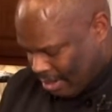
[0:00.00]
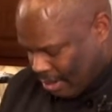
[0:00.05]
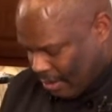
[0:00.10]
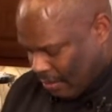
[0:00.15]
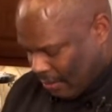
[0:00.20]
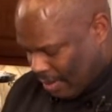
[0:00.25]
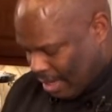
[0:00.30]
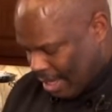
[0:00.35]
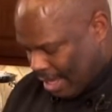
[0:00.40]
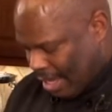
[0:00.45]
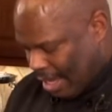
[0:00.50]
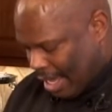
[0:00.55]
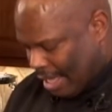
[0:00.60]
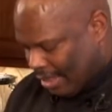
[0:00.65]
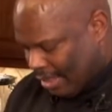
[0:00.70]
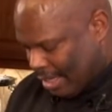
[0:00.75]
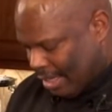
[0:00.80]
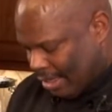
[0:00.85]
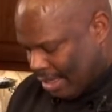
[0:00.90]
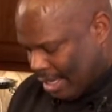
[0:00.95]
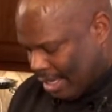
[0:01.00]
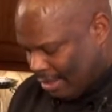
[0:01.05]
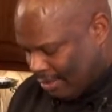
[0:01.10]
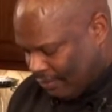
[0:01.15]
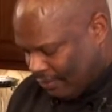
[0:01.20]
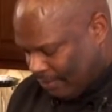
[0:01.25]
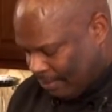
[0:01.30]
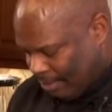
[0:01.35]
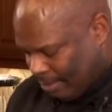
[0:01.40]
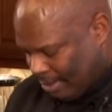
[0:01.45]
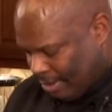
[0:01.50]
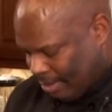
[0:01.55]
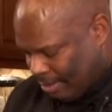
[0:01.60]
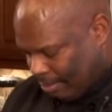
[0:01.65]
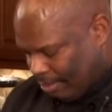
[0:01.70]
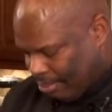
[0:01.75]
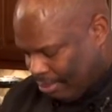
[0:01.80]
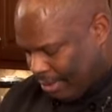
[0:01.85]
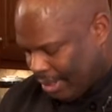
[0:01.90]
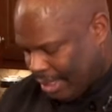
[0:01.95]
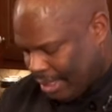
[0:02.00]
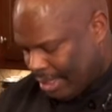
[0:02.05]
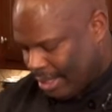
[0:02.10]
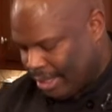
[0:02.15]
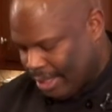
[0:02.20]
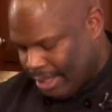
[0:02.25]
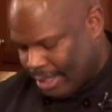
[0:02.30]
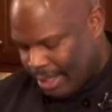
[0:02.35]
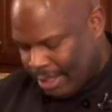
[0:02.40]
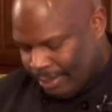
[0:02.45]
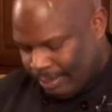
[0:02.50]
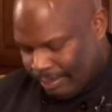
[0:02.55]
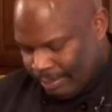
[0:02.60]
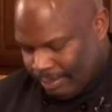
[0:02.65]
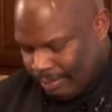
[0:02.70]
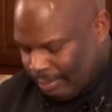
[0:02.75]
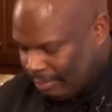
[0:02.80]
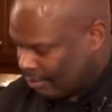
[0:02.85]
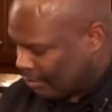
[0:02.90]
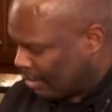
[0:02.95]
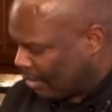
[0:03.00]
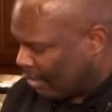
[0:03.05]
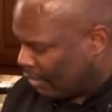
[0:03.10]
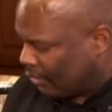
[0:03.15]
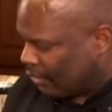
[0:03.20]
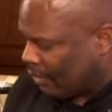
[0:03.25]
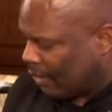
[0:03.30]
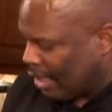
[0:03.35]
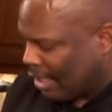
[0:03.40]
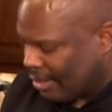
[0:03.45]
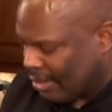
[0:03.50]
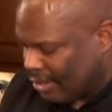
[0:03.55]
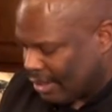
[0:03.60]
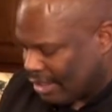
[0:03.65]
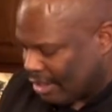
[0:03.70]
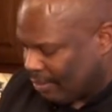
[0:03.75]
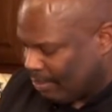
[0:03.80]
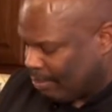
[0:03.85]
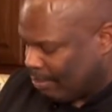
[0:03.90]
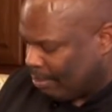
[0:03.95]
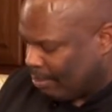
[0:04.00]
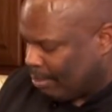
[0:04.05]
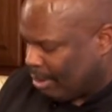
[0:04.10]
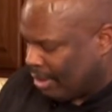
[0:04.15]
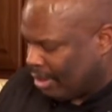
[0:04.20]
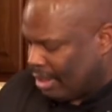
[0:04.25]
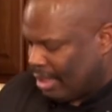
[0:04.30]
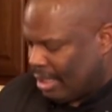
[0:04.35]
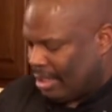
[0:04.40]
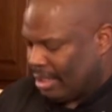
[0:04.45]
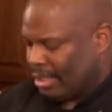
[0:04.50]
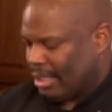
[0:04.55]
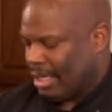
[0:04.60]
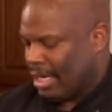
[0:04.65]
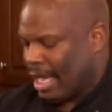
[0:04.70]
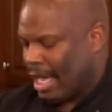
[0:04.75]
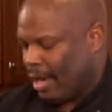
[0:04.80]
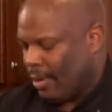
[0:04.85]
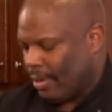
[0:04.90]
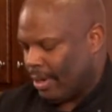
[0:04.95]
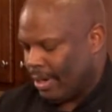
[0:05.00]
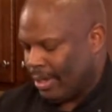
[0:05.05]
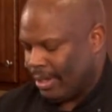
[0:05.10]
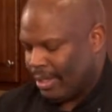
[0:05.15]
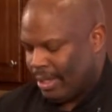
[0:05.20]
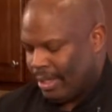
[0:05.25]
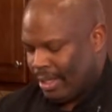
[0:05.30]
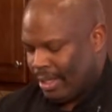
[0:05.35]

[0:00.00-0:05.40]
Okay, I think that's pretty good. So let's just put this in our